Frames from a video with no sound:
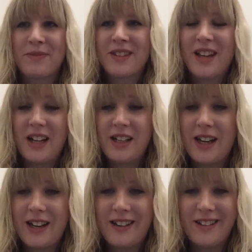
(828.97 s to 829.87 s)
And
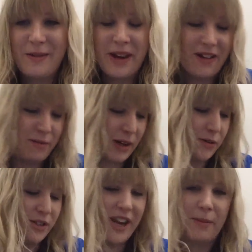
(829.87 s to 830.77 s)
we have been
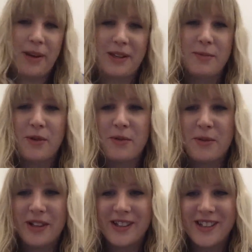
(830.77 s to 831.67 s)
called hippies more than
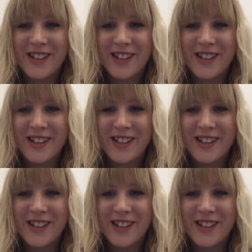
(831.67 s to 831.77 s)
once.